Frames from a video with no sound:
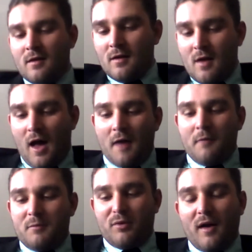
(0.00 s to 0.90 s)
I
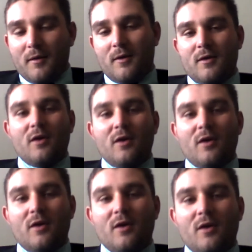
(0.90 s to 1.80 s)
would probably want
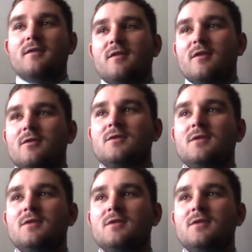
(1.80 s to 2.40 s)
Obi Toppin too.